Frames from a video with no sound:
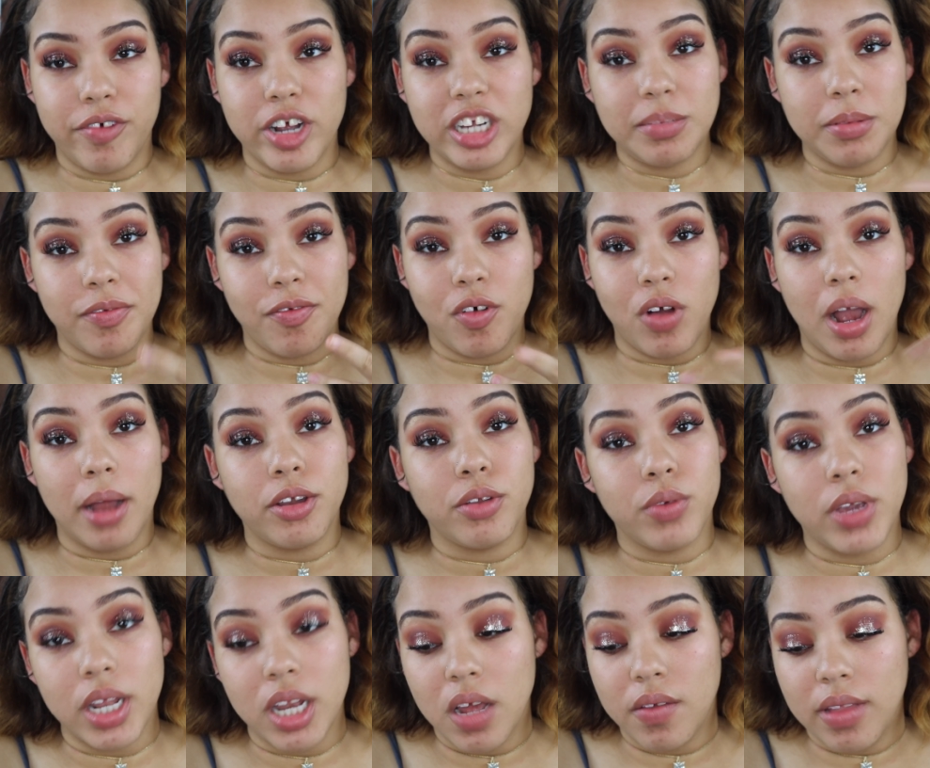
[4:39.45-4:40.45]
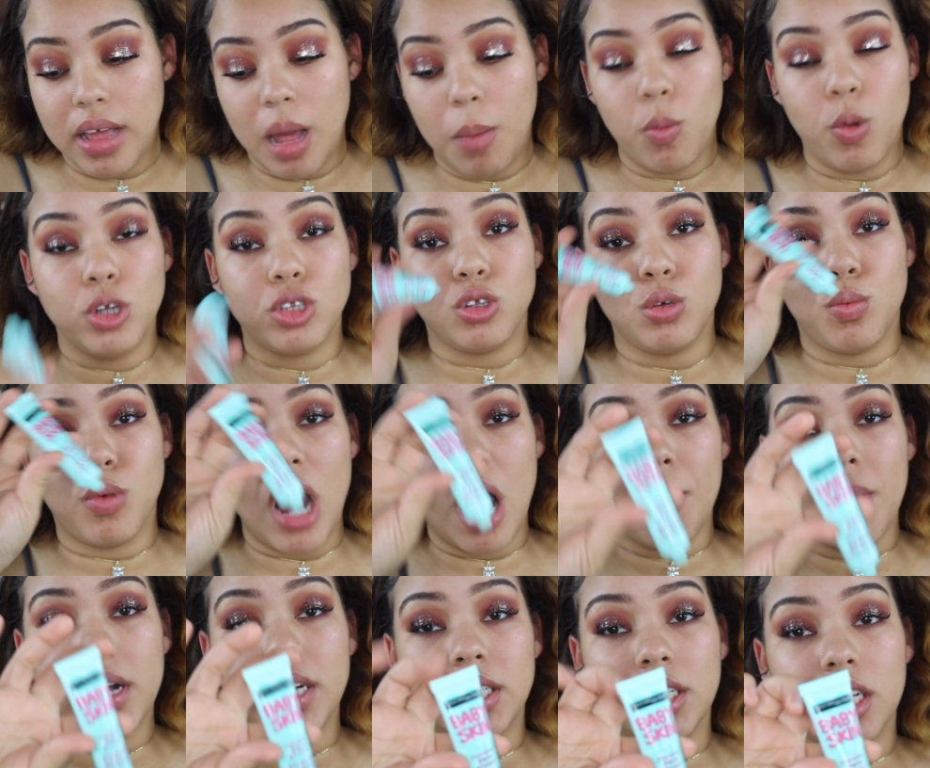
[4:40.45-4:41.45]
First, before I do any of that, I'm going to
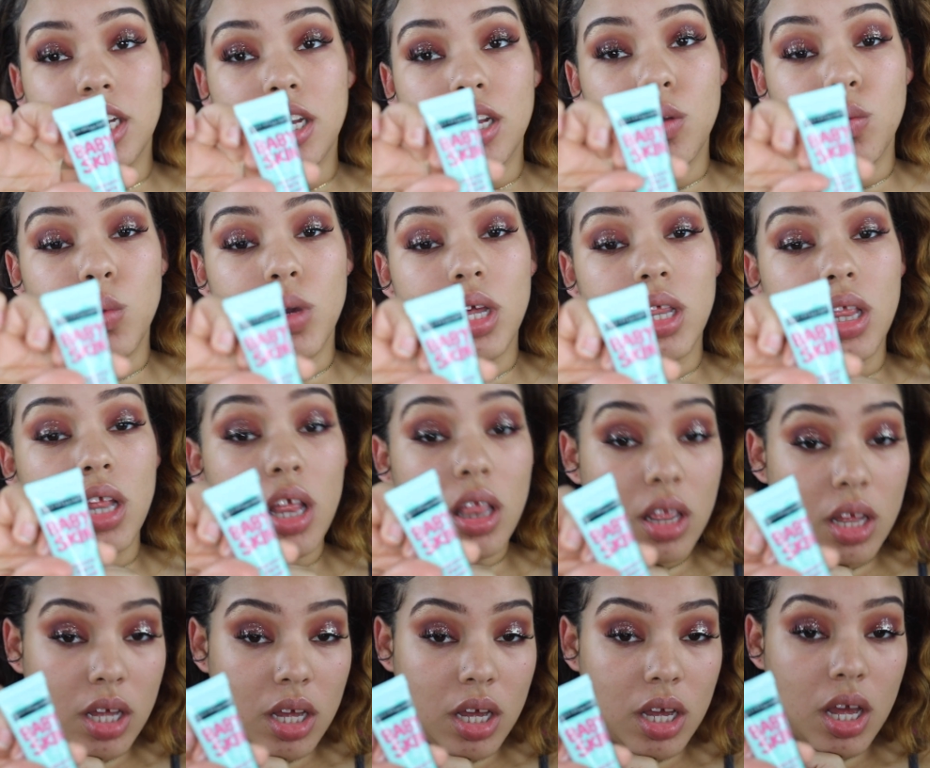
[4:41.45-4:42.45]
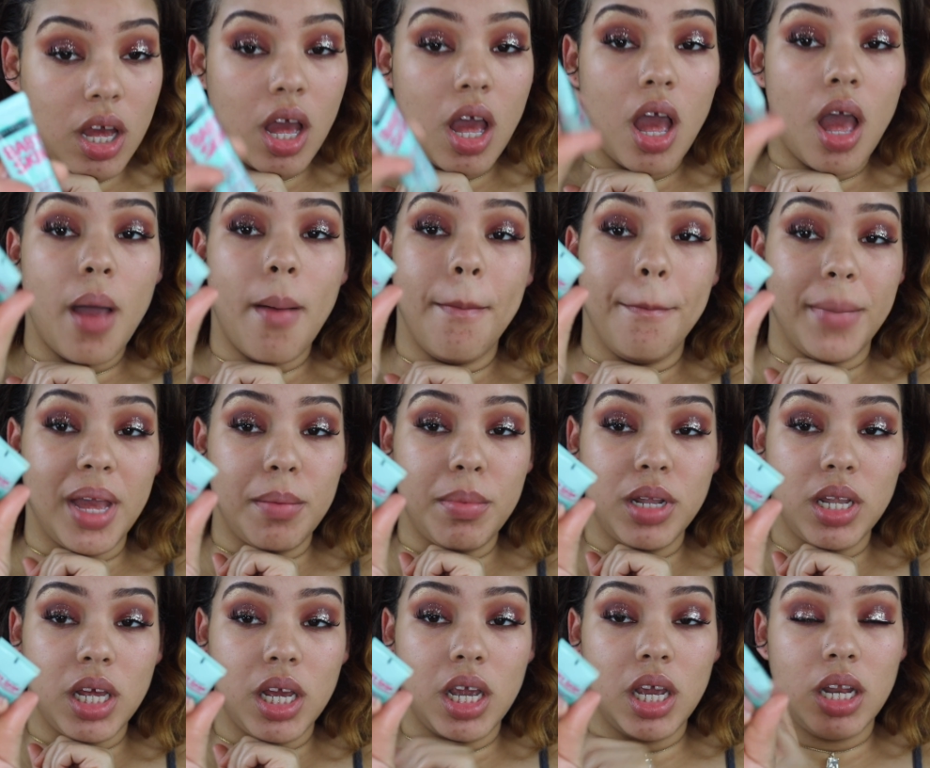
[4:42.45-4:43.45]
prime my skin with the
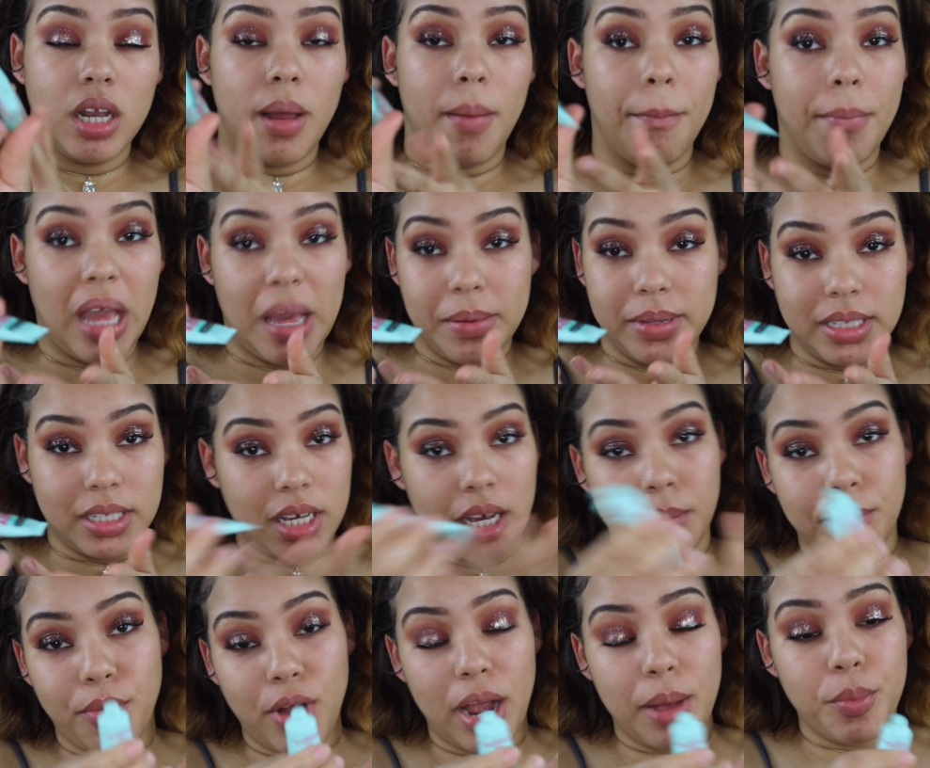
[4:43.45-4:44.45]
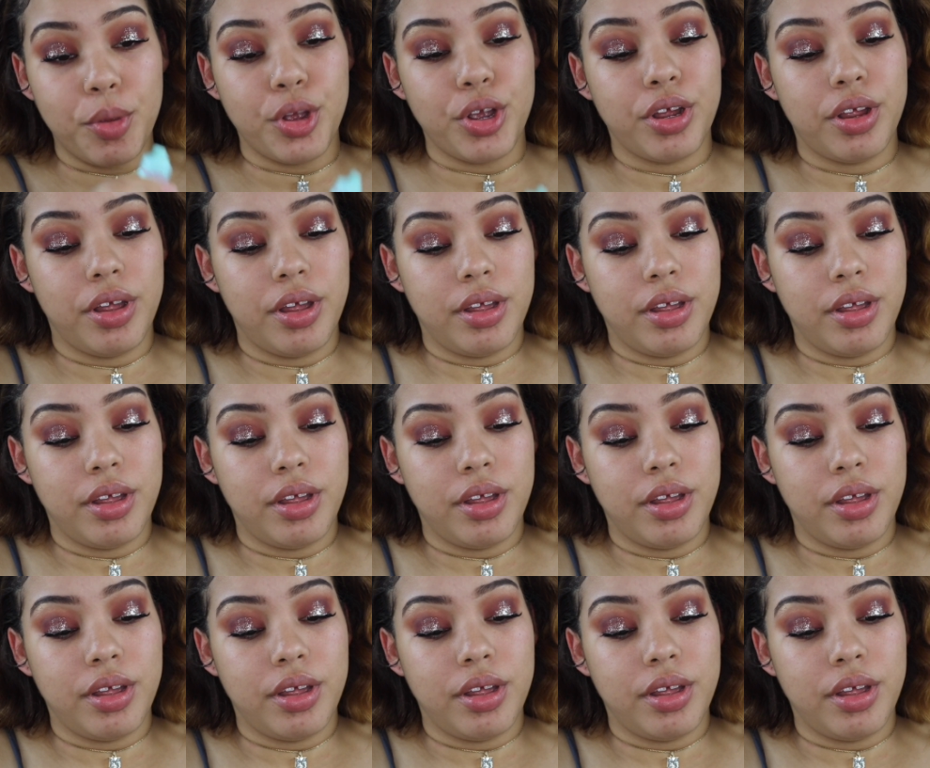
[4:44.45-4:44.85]
Maybelline Baby Skin Primer.